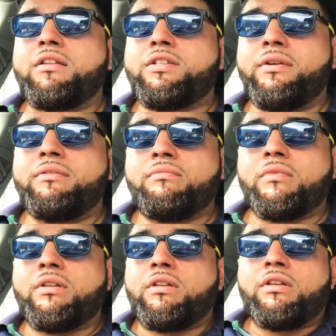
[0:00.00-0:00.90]
So
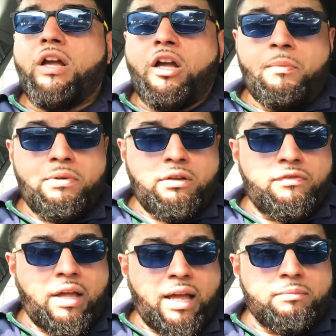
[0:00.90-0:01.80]
I hope
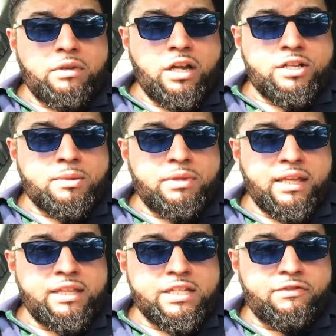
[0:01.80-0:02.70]
you've learned
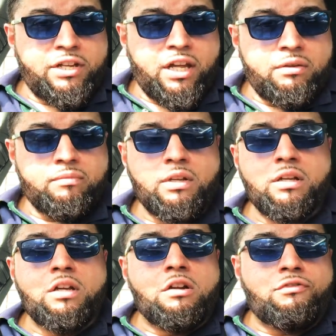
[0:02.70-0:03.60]
something in this video.
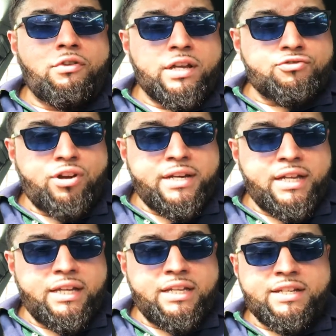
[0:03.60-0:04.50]
Forex
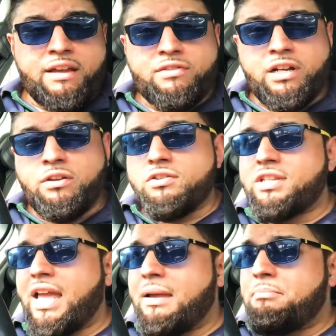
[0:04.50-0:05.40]
trading is definitely not
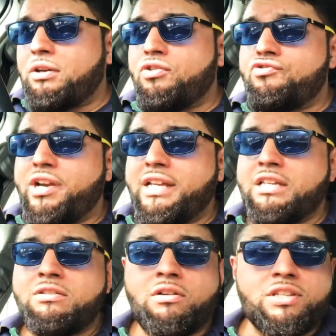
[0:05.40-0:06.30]
a scam. Bitcoin trading
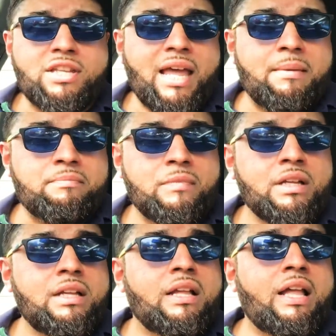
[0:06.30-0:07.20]
is not a scam.
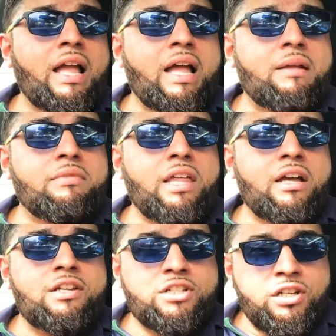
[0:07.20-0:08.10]
They
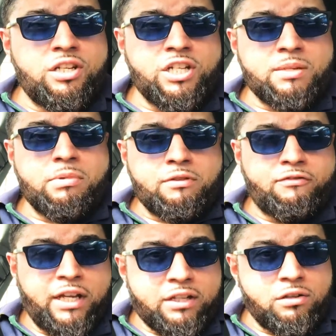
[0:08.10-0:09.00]
are legitimate
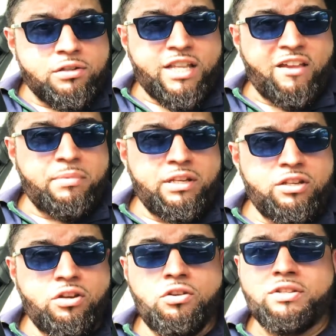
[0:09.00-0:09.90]
vehicles that have
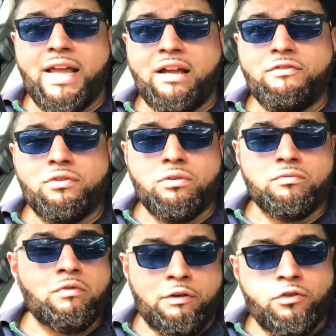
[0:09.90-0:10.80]
been used now
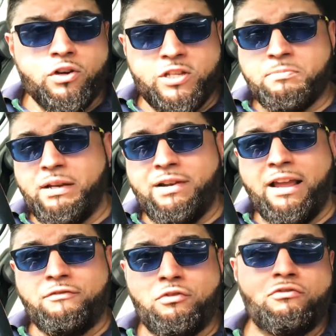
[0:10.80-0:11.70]
for, Forex has been
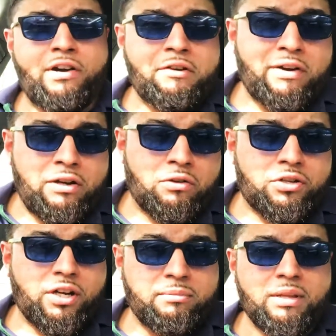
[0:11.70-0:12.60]
around for a very, very long
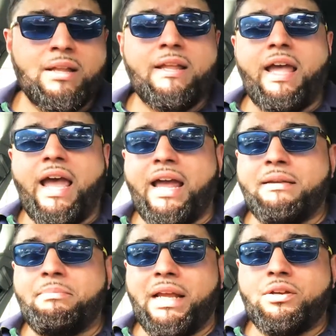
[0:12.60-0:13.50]
time,
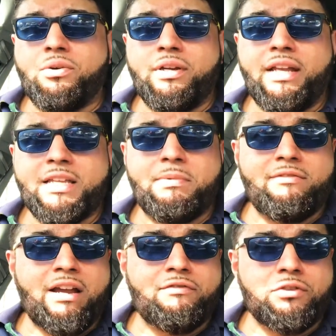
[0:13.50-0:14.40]
and Bitcoin has
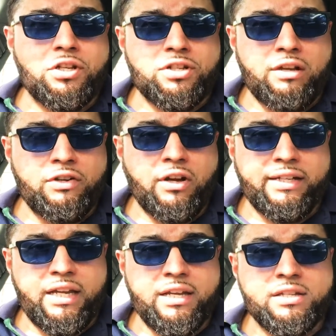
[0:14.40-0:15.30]
been around for just over
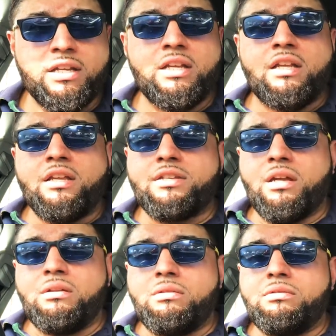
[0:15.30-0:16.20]
9 years.
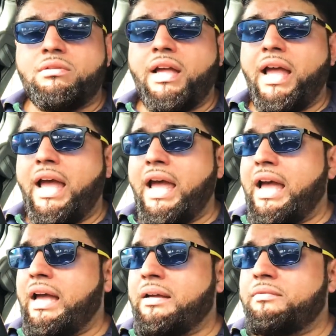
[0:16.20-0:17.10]
So
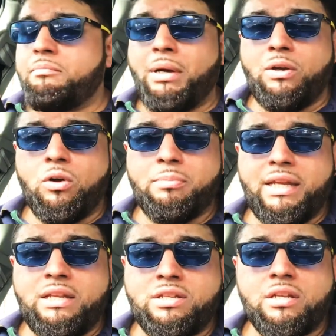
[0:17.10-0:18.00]
by all
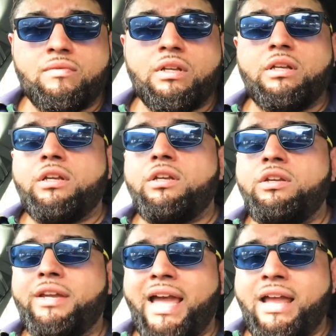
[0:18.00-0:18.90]
means,
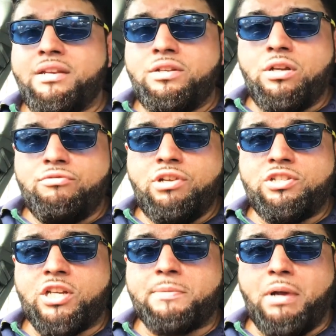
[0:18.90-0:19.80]
you can do your
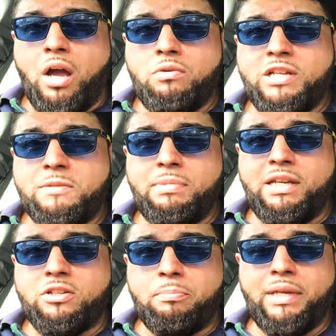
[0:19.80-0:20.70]
research, but only
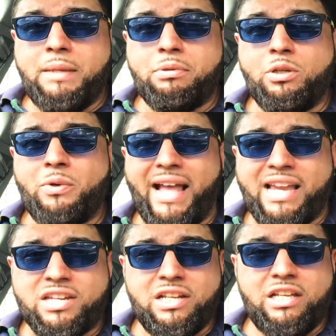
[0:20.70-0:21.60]
speak to people who
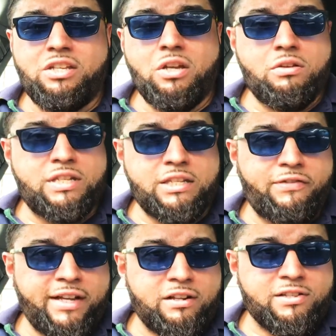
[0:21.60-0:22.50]
actually use
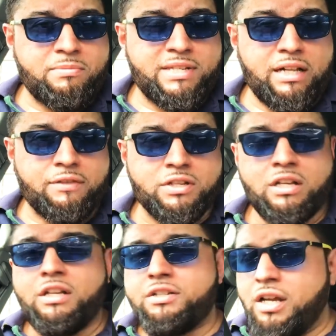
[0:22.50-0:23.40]
these vehicles themselves.
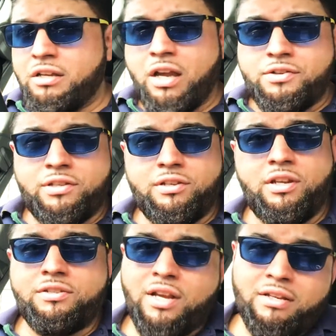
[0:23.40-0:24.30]
Don't go to the
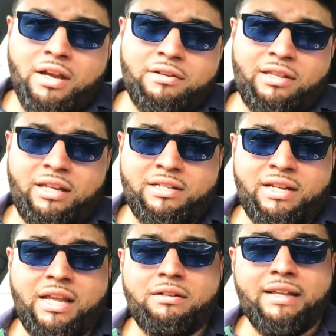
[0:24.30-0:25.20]
news, don't go to the
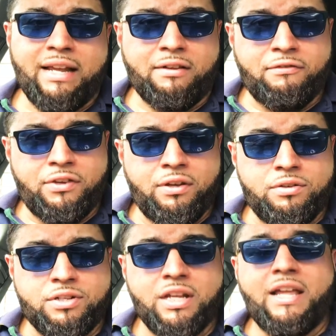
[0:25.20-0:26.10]
internet, you'll get
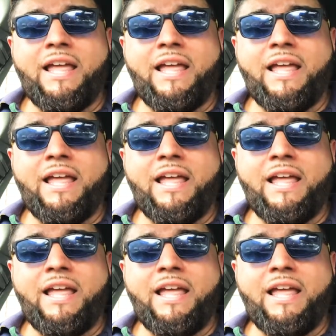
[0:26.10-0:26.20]
confused